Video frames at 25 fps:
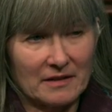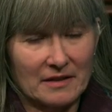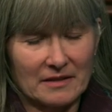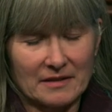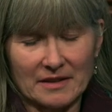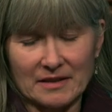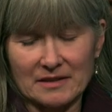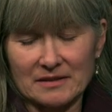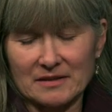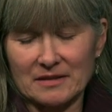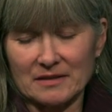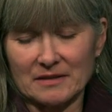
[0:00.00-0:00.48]

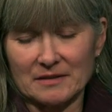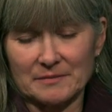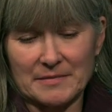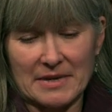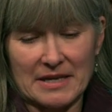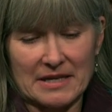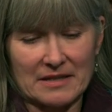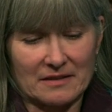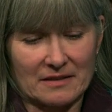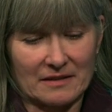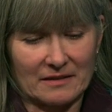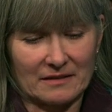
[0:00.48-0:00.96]
that's
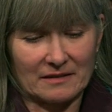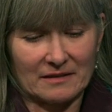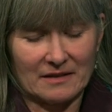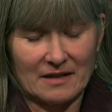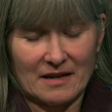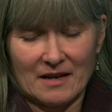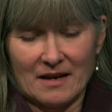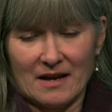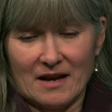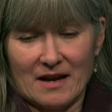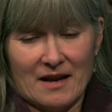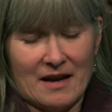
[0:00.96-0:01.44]
amazing.
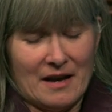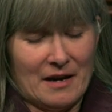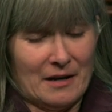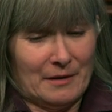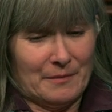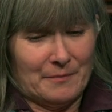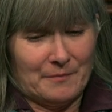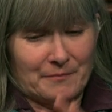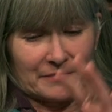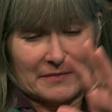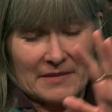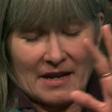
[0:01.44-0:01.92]

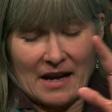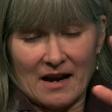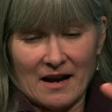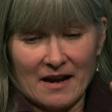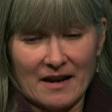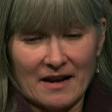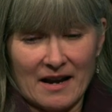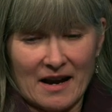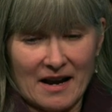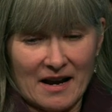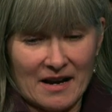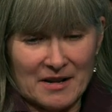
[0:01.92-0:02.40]

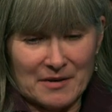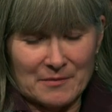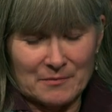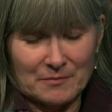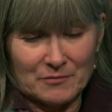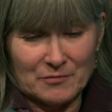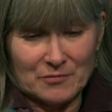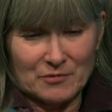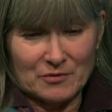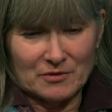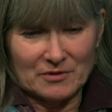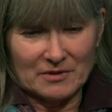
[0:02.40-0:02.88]
I,
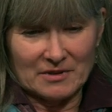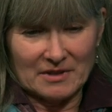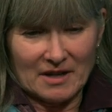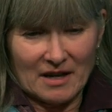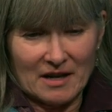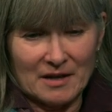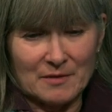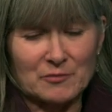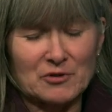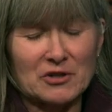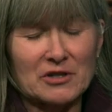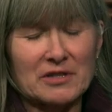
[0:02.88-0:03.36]
I'm
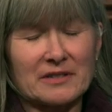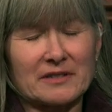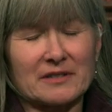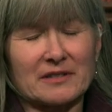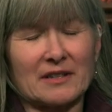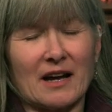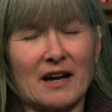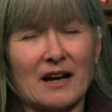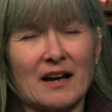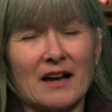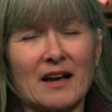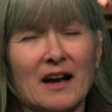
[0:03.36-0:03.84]
I'm just,
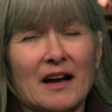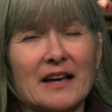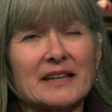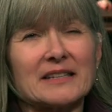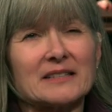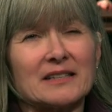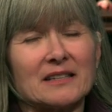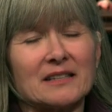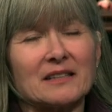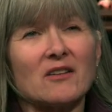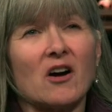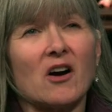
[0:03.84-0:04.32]
I, I,
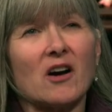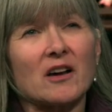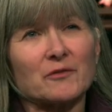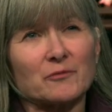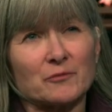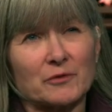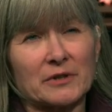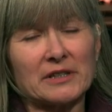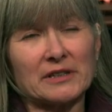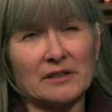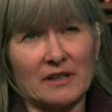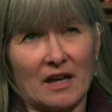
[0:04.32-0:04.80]
did
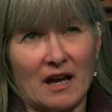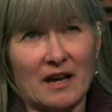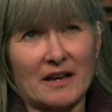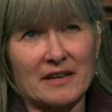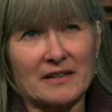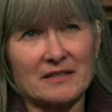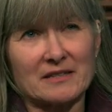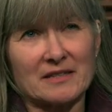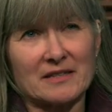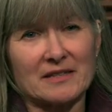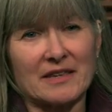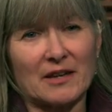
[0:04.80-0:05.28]
not
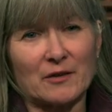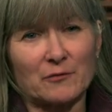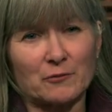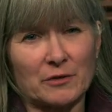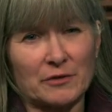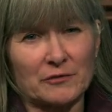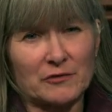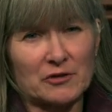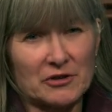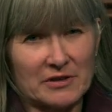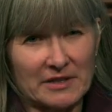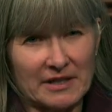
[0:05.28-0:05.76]
realize that
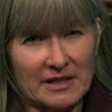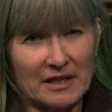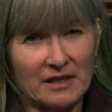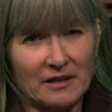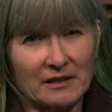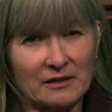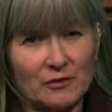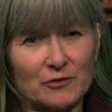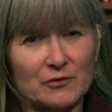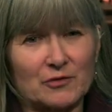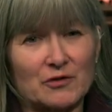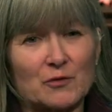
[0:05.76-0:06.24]
Rivercity
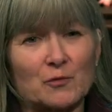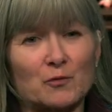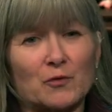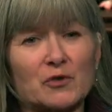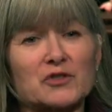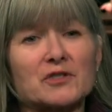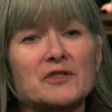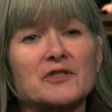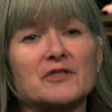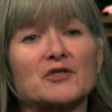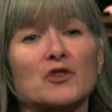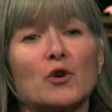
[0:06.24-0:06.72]
Inclusion
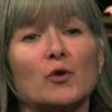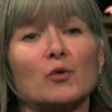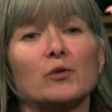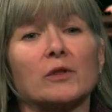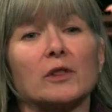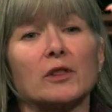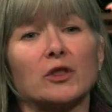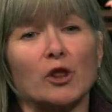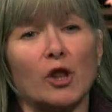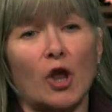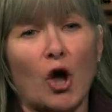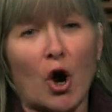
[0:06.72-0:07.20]
was so
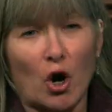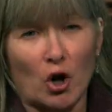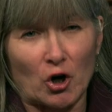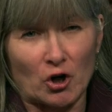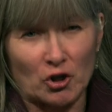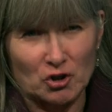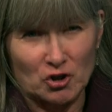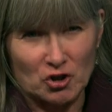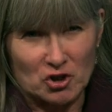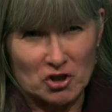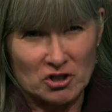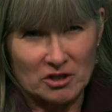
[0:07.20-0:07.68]

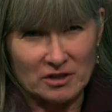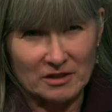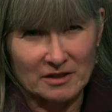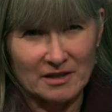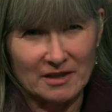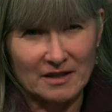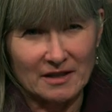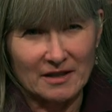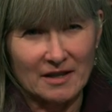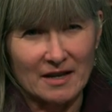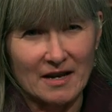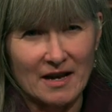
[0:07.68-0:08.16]
large. Yeah,
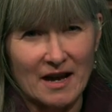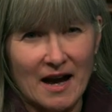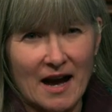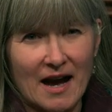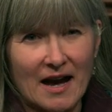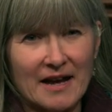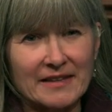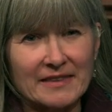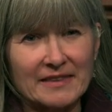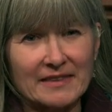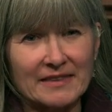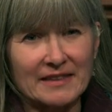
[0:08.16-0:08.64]
a lot
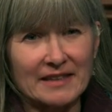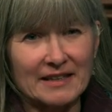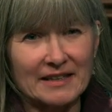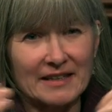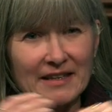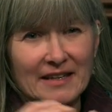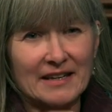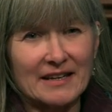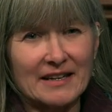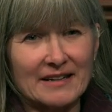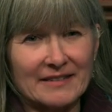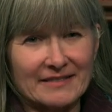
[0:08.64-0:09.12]
of people I,
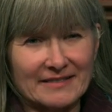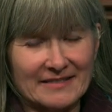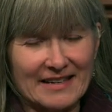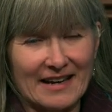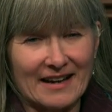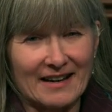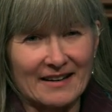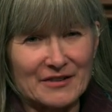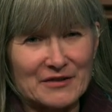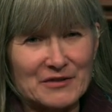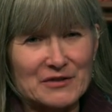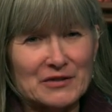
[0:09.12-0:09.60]
don't.
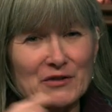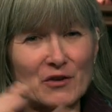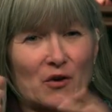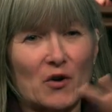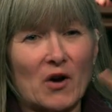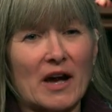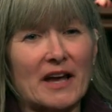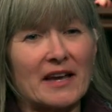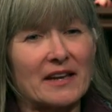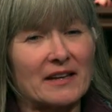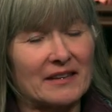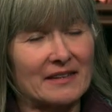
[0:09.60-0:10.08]
yeah,
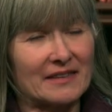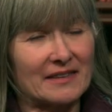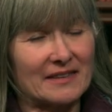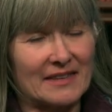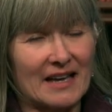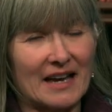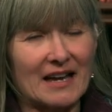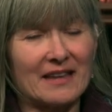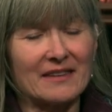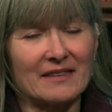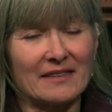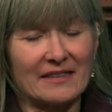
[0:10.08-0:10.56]
so I
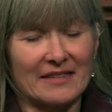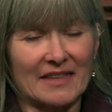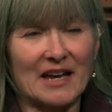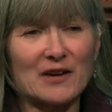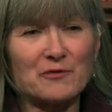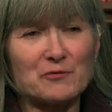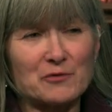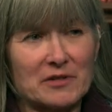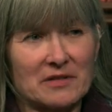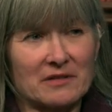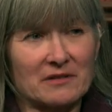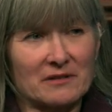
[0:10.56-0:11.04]
that
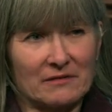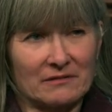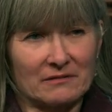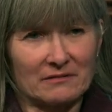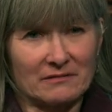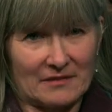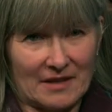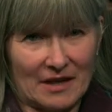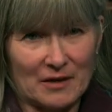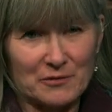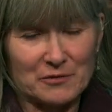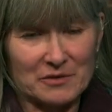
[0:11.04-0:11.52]
that was
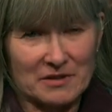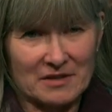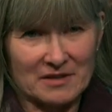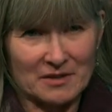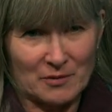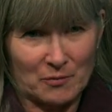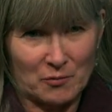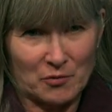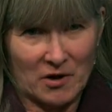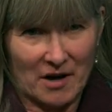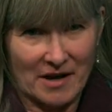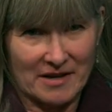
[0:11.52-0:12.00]
that was
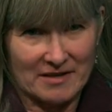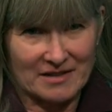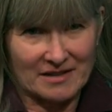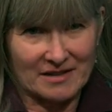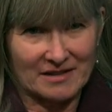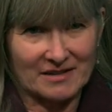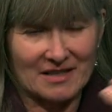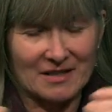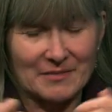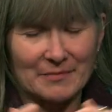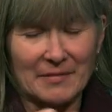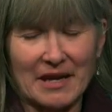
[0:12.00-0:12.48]

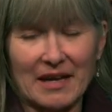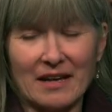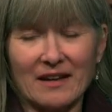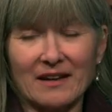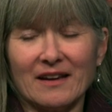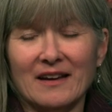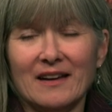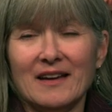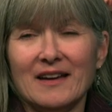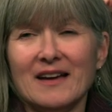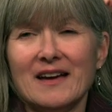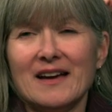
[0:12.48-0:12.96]
surprising to
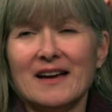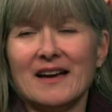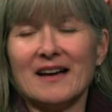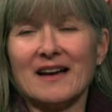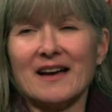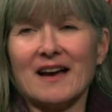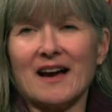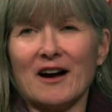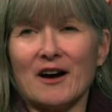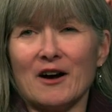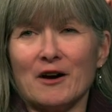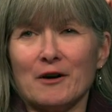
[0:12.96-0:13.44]
me. Yeah.
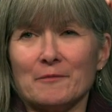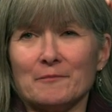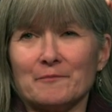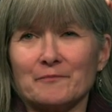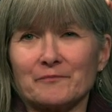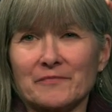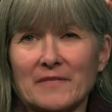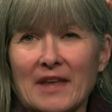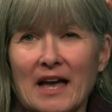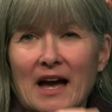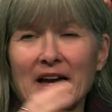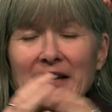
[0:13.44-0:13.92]

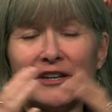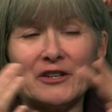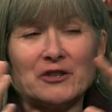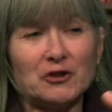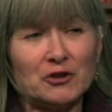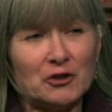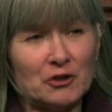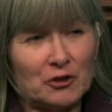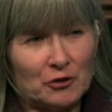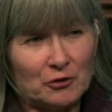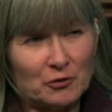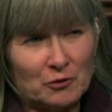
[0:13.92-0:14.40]
Um, I
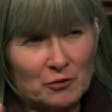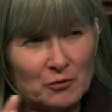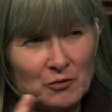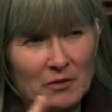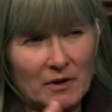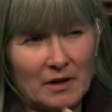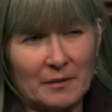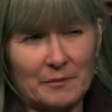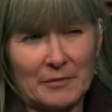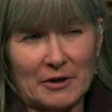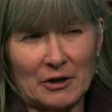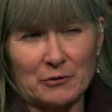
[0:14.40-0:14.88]
knew
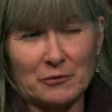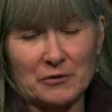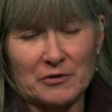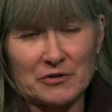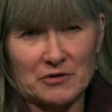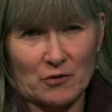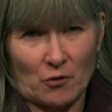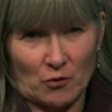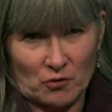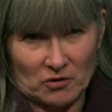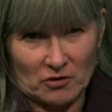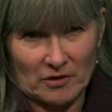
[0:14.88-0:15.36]
about the
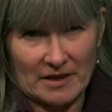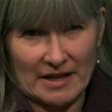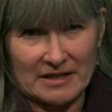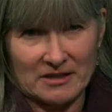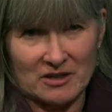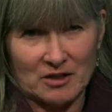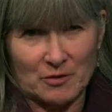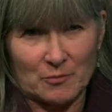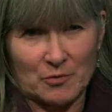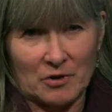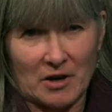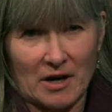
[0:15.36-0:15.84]
social
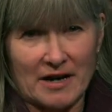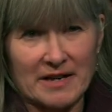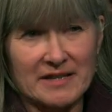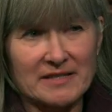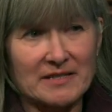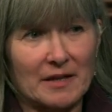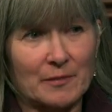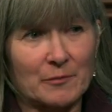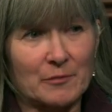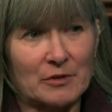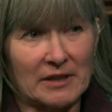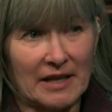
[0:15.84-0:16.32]

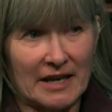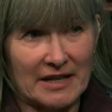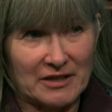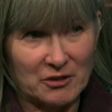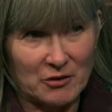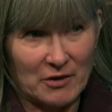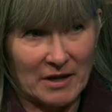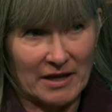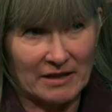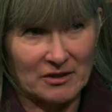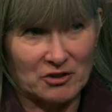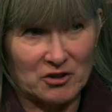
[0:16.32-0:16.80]
enterprise. Yeah. I'm glad
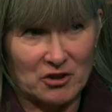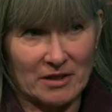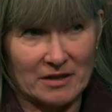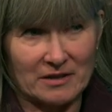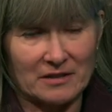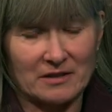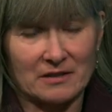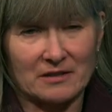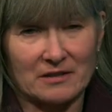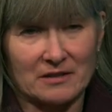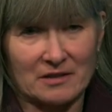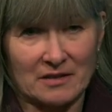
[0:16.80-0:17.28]
you had a
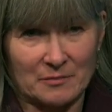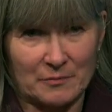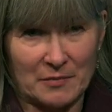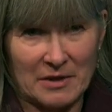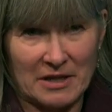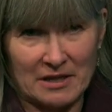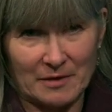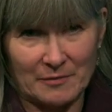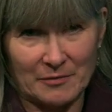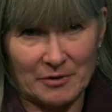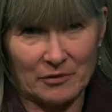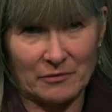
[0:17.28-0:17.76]
chance to
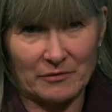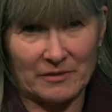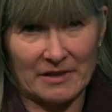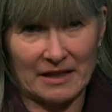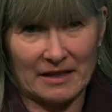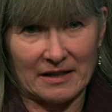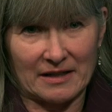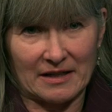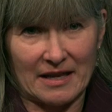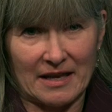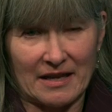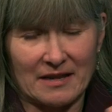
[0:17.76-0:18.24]
speak about
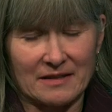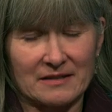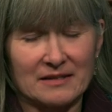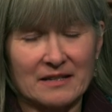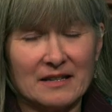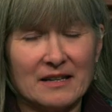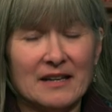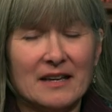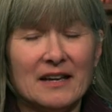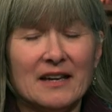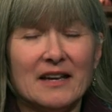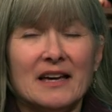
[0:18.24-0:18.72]
that again.
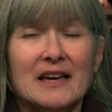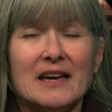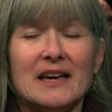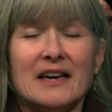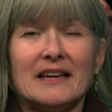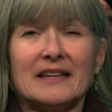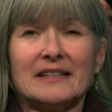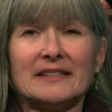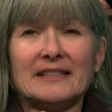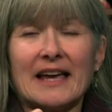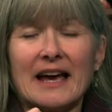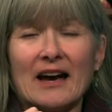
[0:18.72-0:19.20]

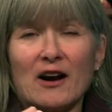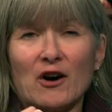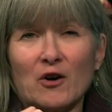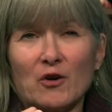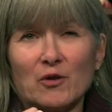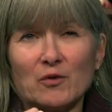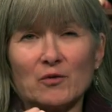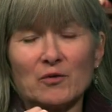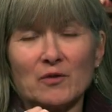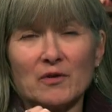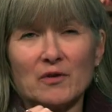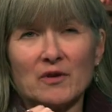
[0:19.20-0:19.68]

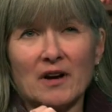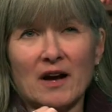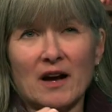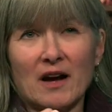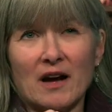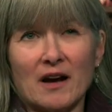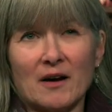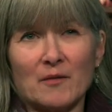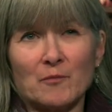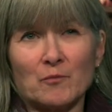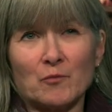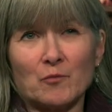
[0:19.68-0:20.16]
Now,
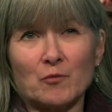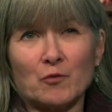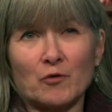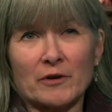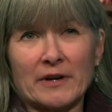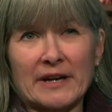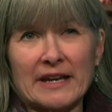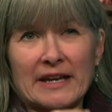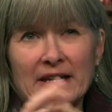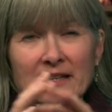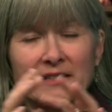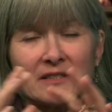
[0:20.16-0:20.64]
um,
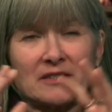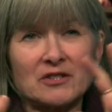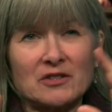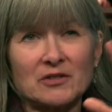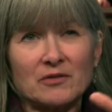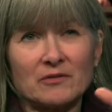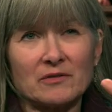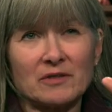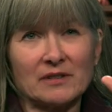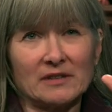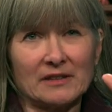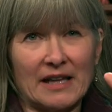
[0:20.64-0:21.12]
we're
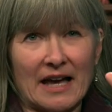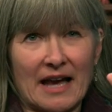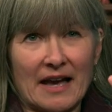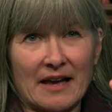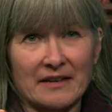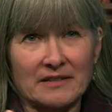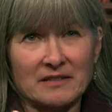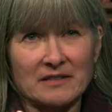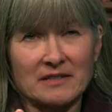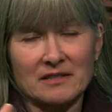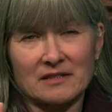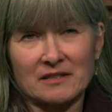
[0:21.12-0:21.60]
into the
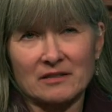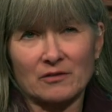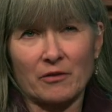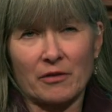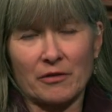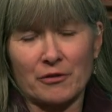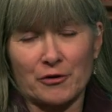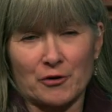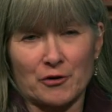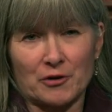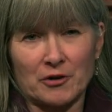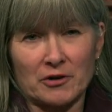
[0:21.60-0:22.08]
last
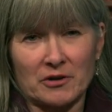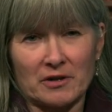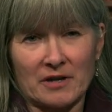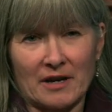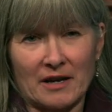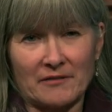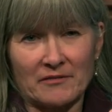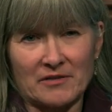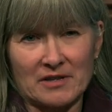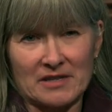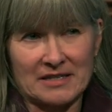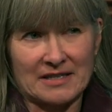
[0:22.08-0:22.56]
third
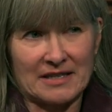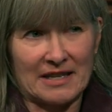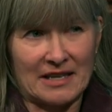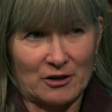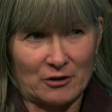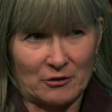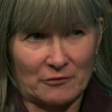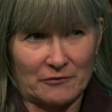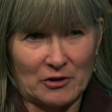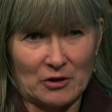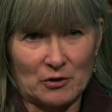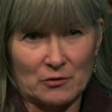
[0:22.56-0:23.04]
of this
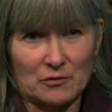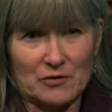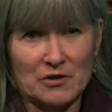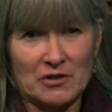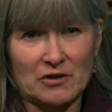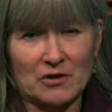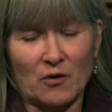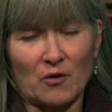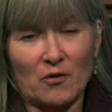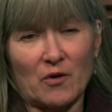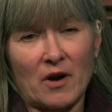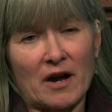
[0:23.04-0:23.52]
interview,
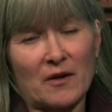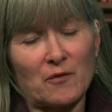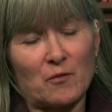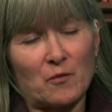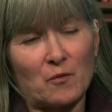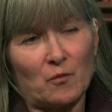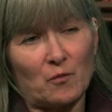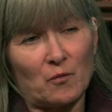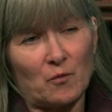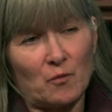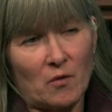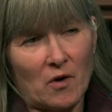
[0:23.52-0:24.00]
so I
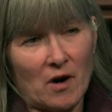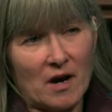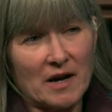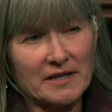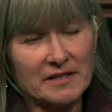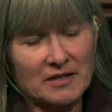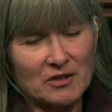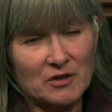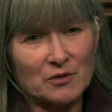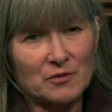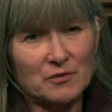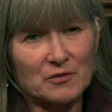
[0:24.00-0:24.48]

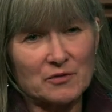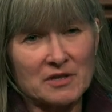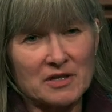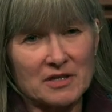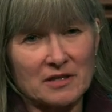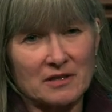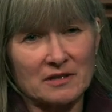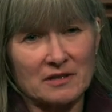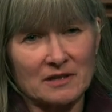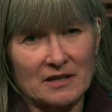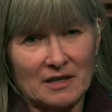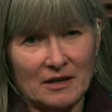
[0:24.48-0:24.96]
want to
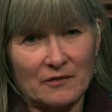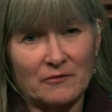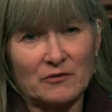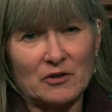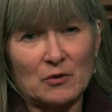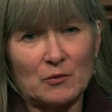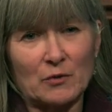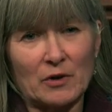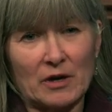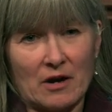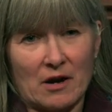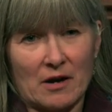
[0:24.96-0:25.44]
give
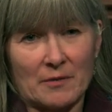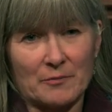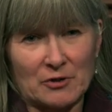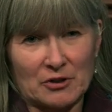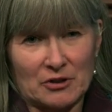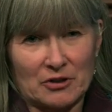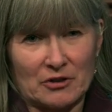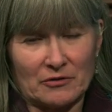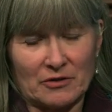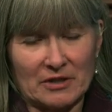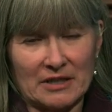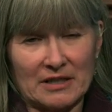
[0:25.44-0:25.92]
you an
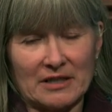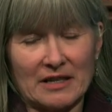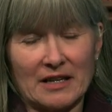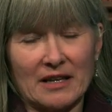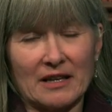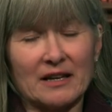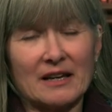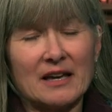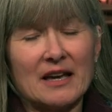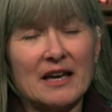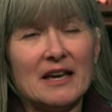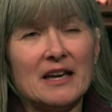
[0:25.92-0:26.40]

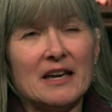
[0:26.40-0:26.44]
opportunity